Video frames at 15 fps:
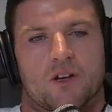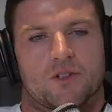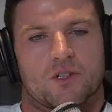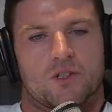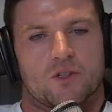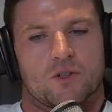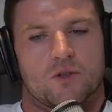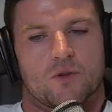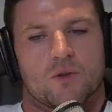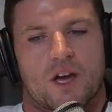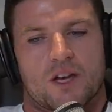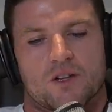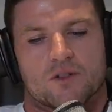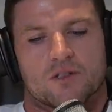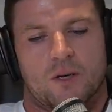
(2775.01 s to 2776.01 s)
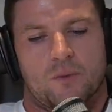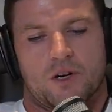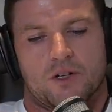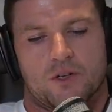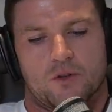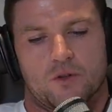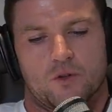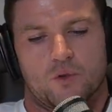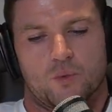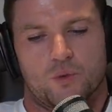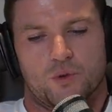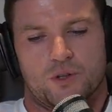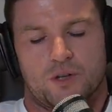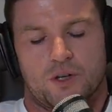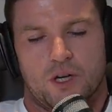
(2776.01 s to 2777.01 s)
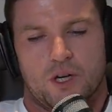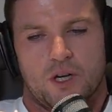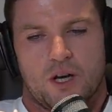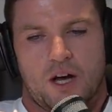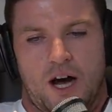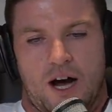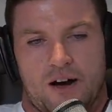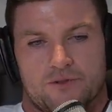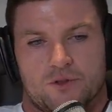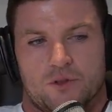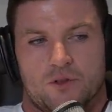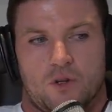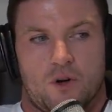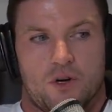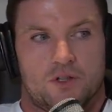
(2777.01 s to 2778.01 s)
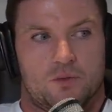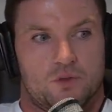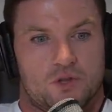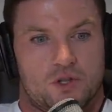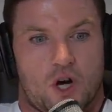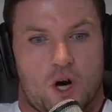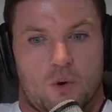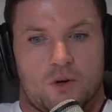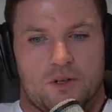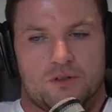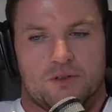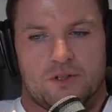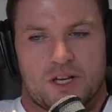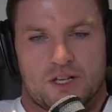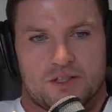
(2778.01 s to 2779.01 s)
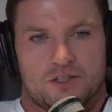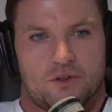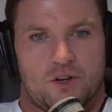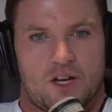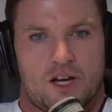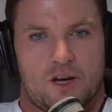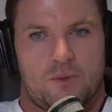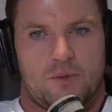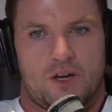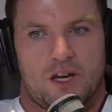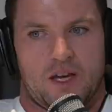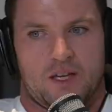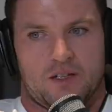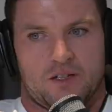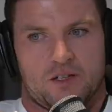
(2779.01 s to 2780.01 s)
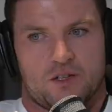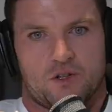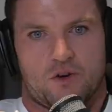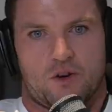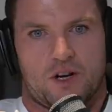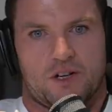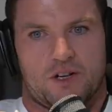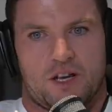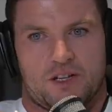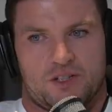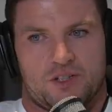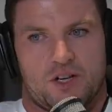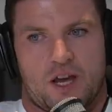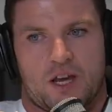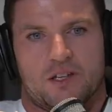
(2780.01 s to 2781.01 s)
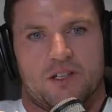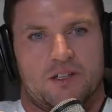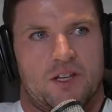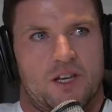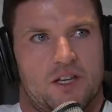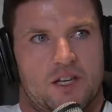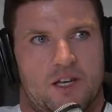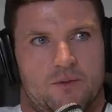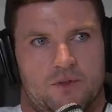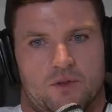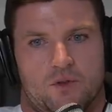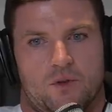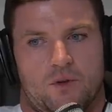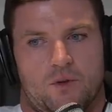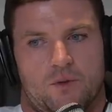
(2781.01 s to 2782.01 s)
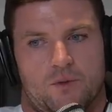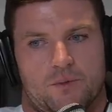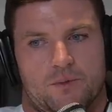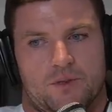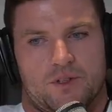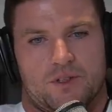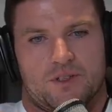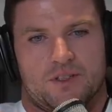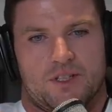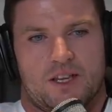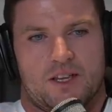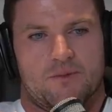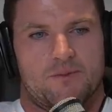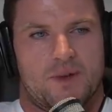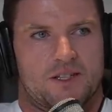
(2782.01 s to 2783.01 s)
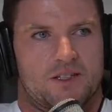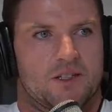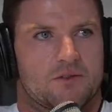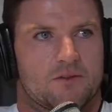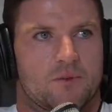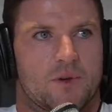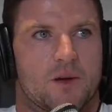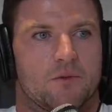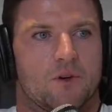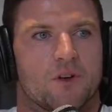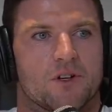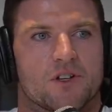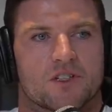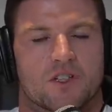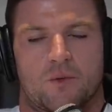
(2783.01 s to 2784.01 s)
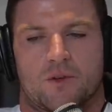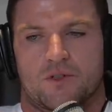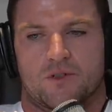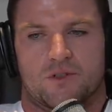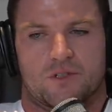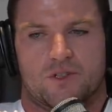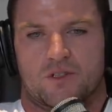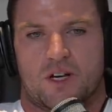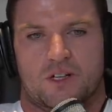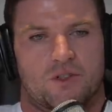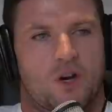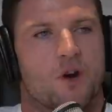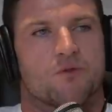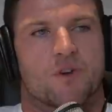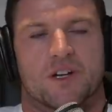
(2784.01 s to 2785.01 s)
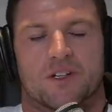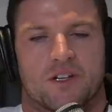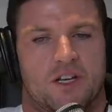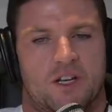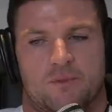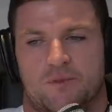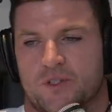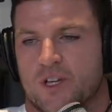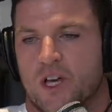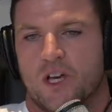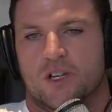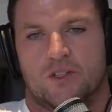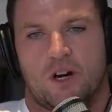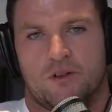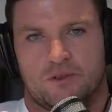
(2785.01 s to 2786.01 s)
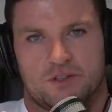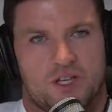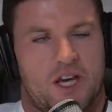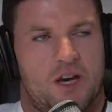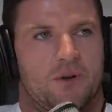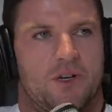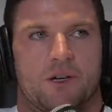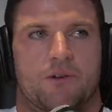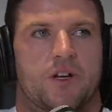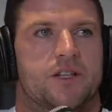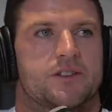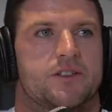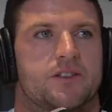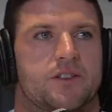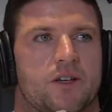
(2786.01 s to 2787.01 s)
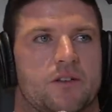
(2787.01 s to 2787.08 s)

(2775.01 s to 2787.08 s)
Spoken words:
You know, are you someone who would, after a loss, would go on Instagram and try and check your DMs or to see messages from people? Or are you someone who's just like, don't read DMs, don't really care what anyone has to say?